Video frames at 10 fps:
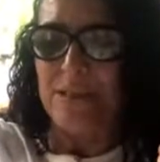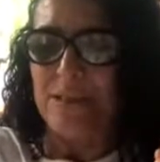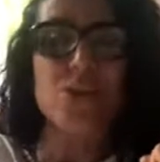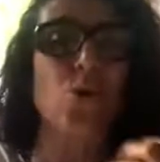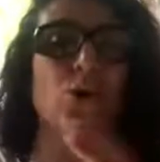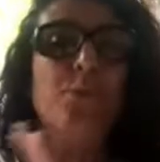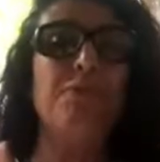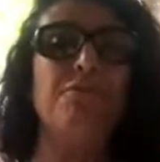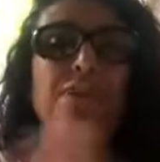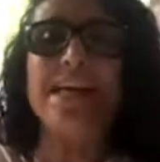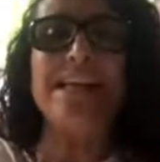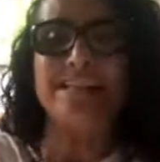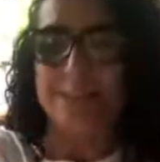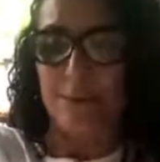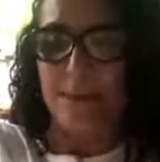It's going to be very
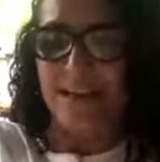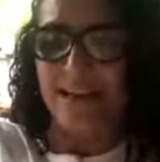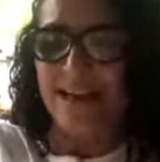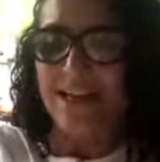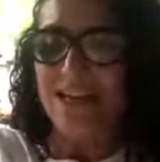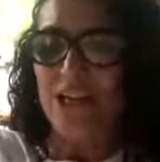disturbing. Huh?